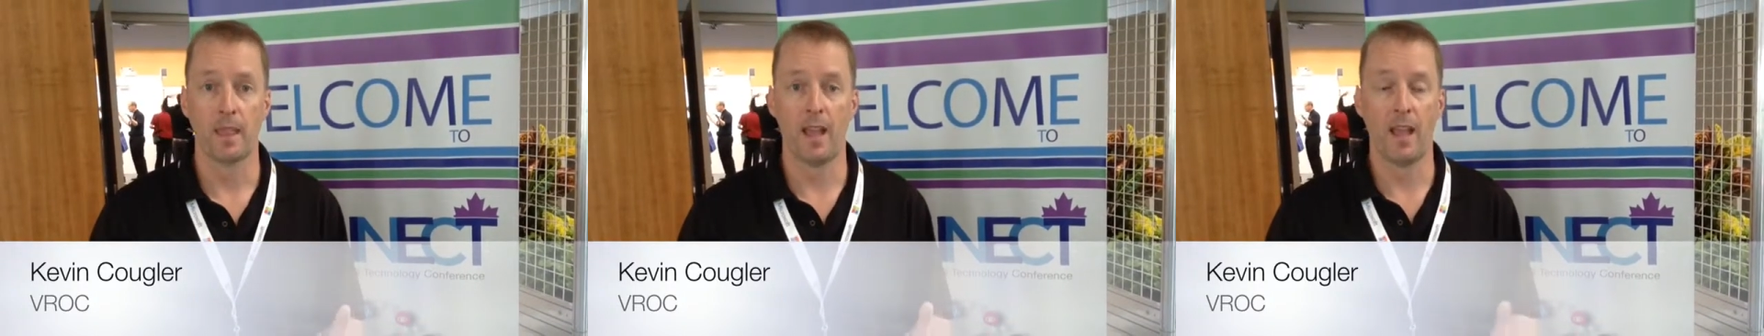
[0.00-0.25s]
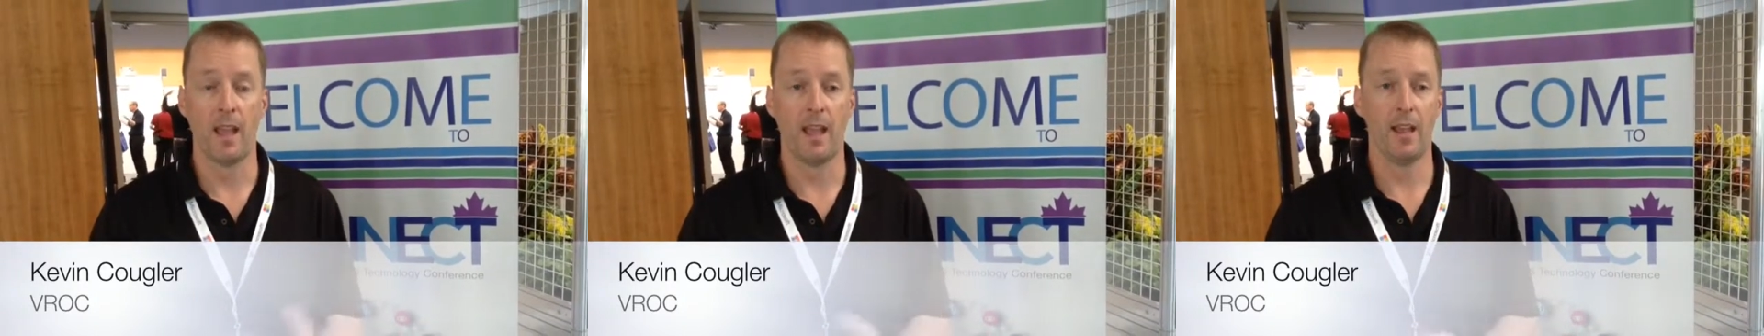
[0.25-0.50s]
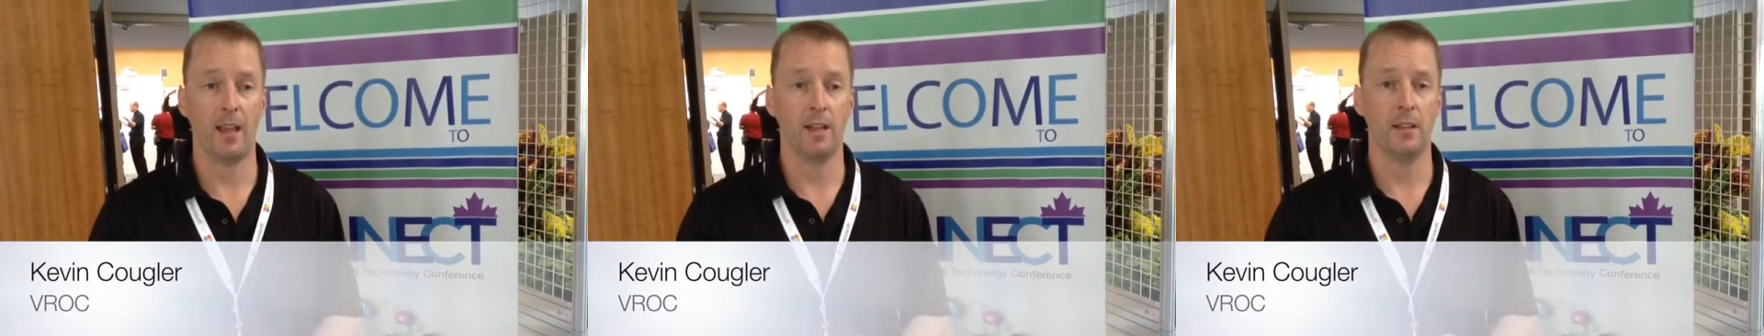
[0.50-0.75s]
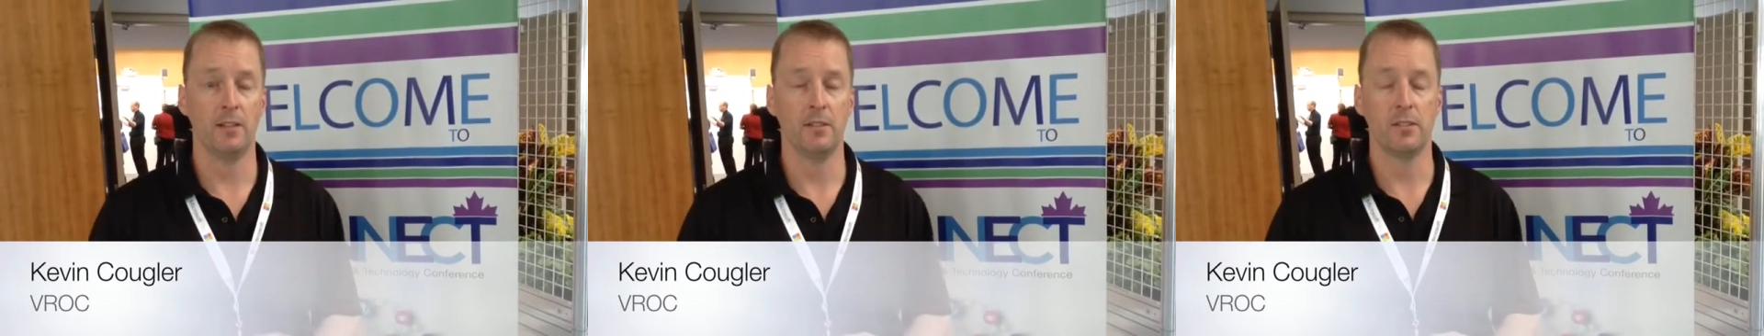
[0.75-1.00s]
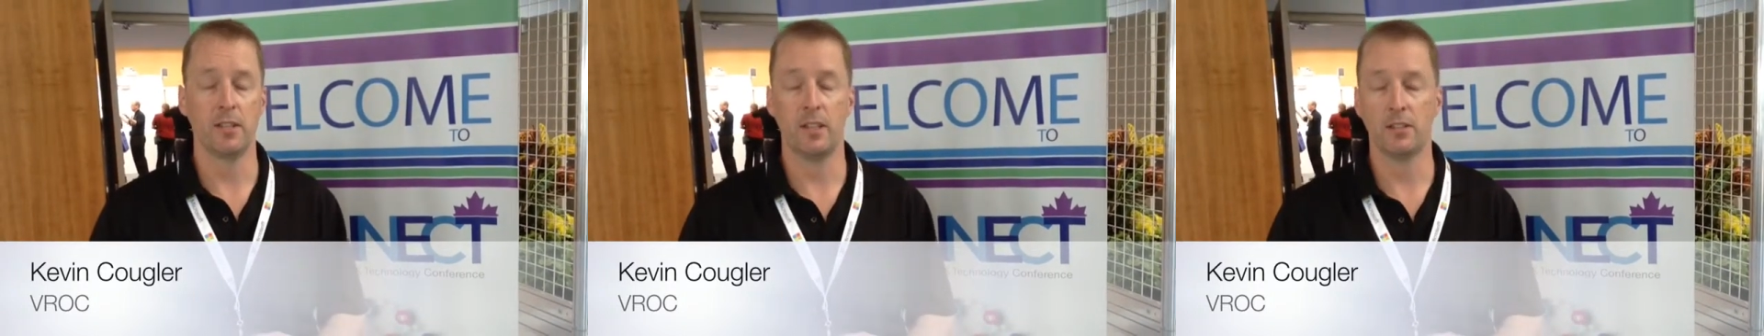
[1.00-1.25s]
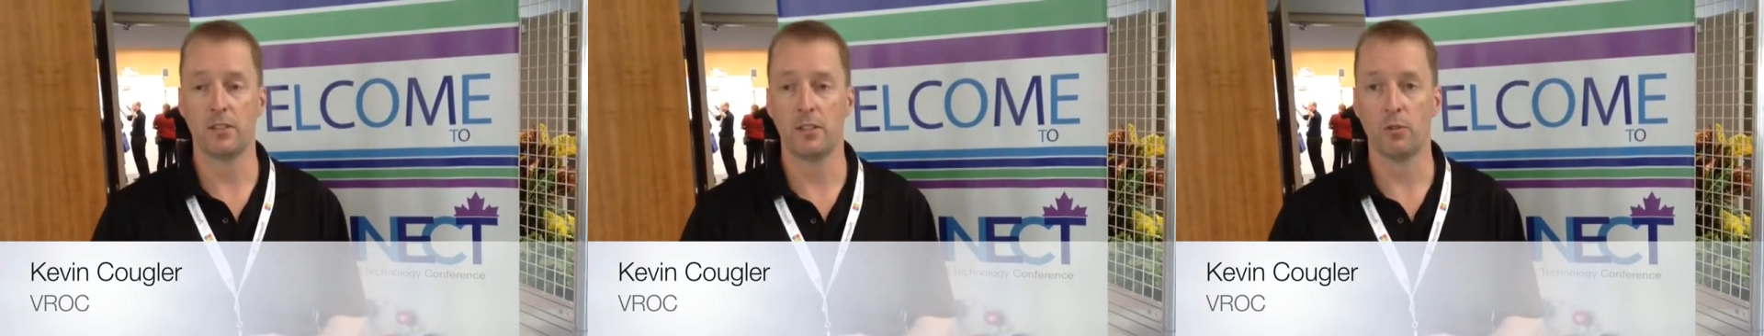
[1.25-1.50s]
and
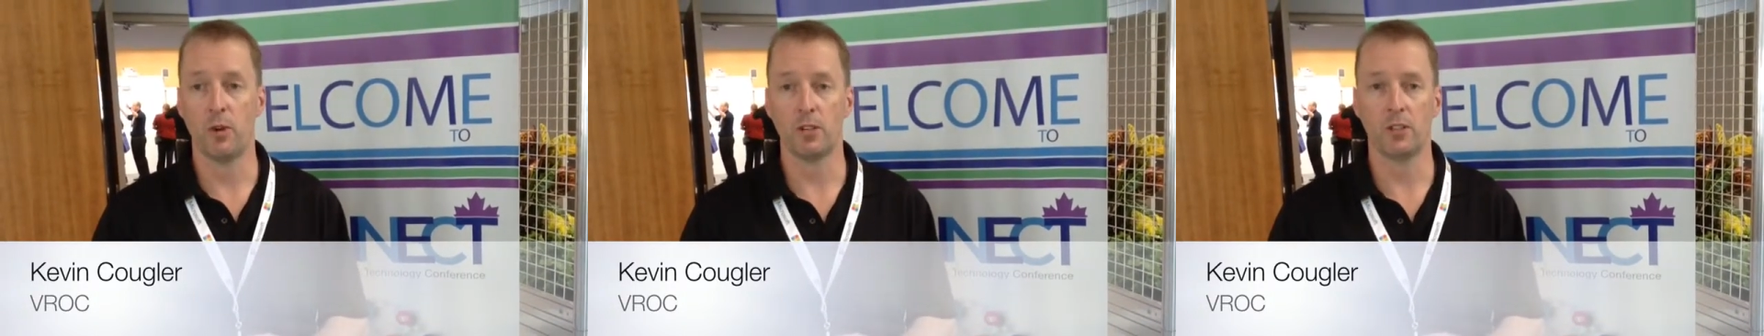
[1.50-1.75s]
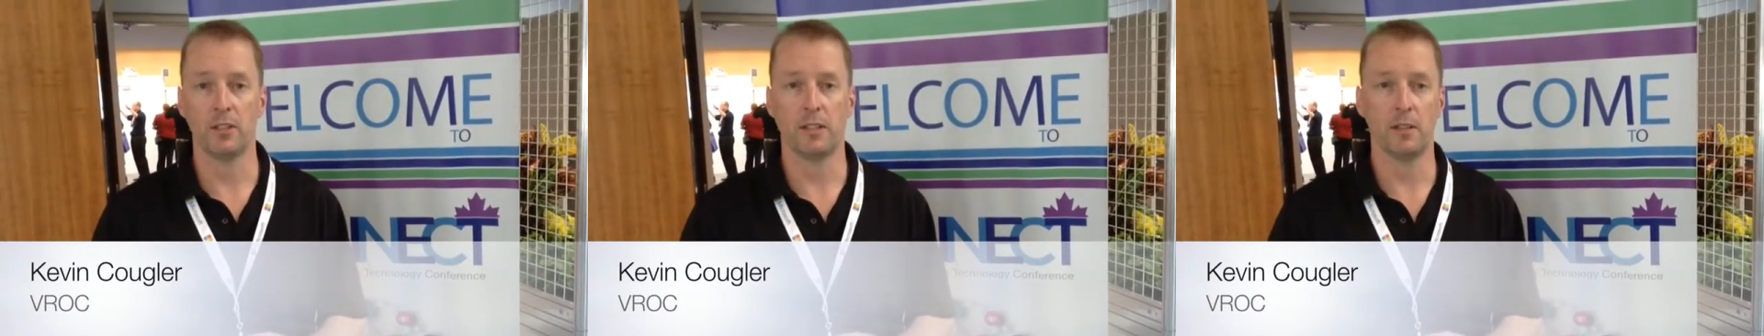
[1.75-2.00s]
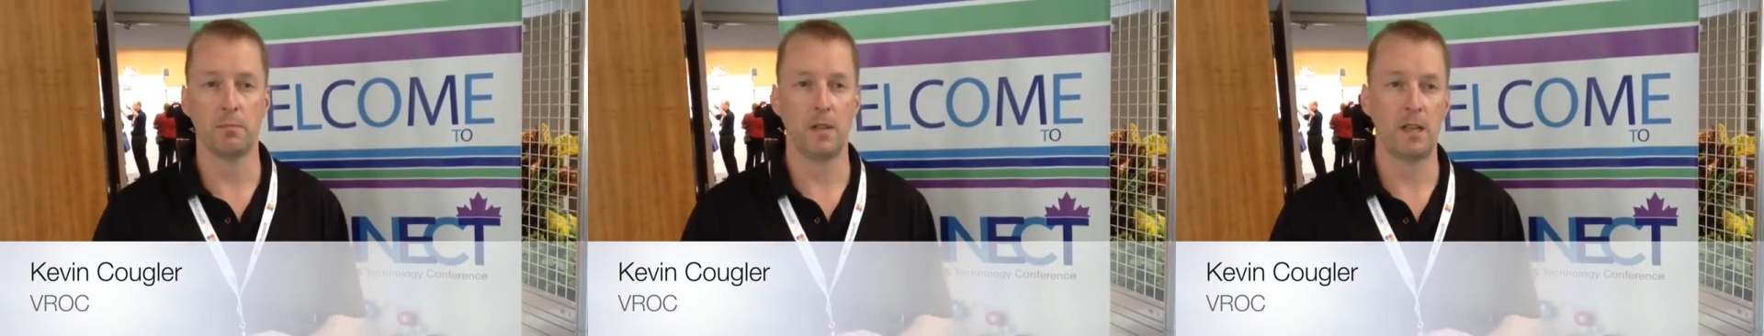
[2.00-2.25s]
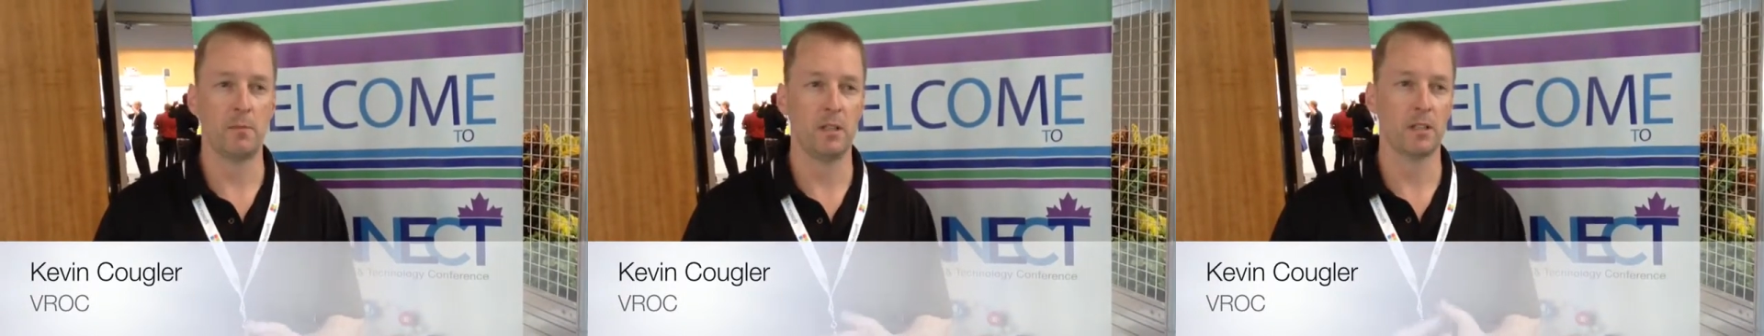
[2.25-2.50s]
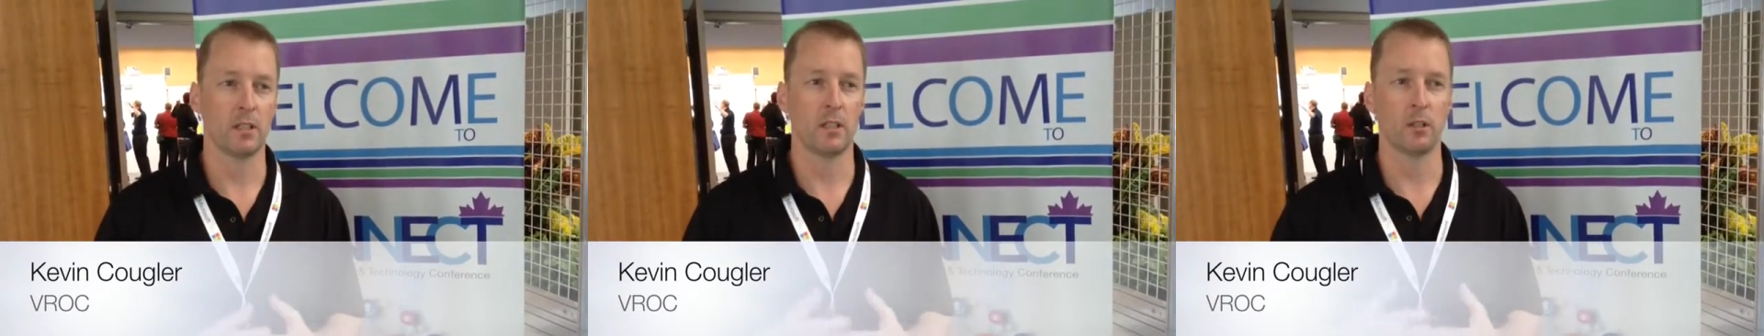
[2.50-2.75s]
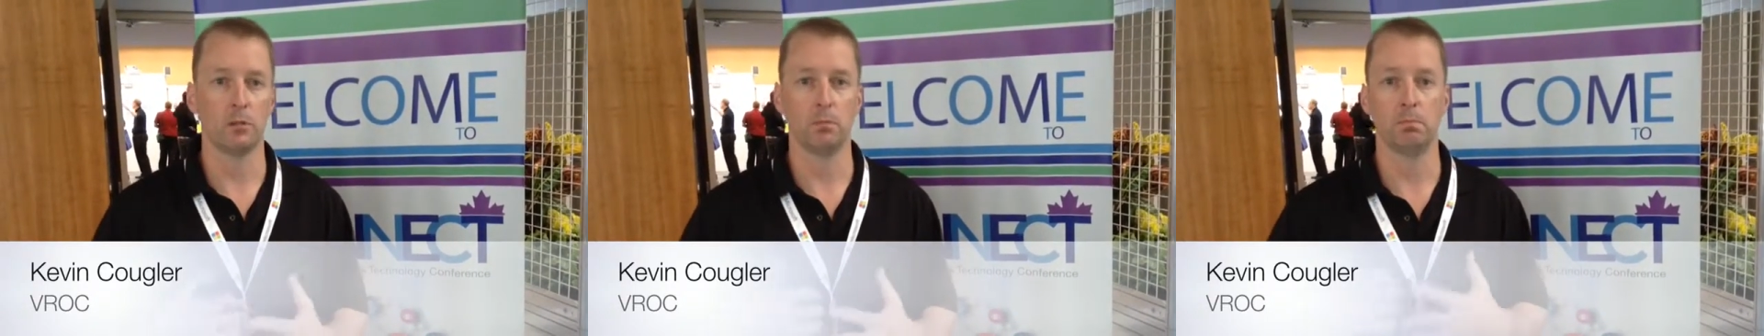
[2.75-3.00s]
it's a question that maybe is a
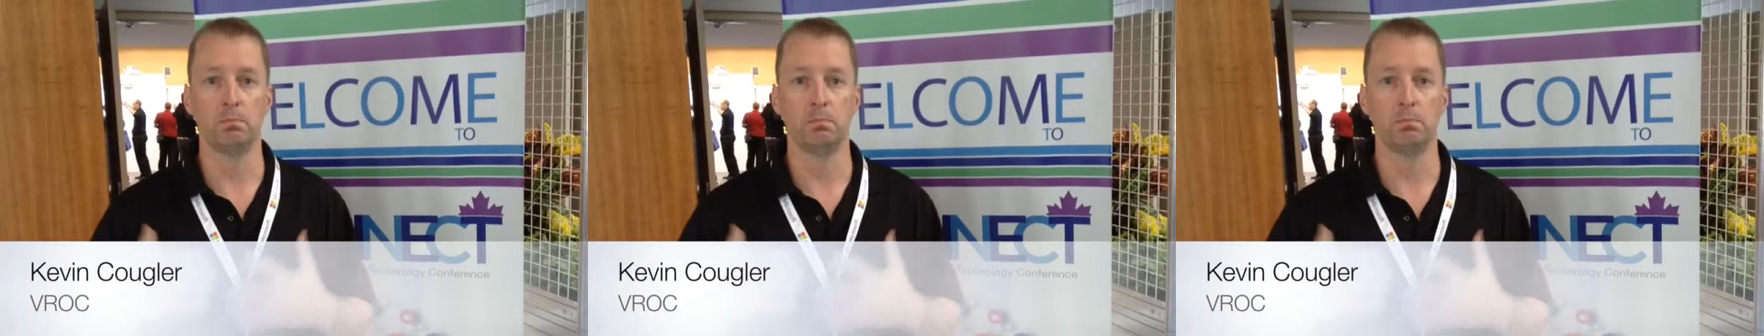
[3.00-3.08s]
little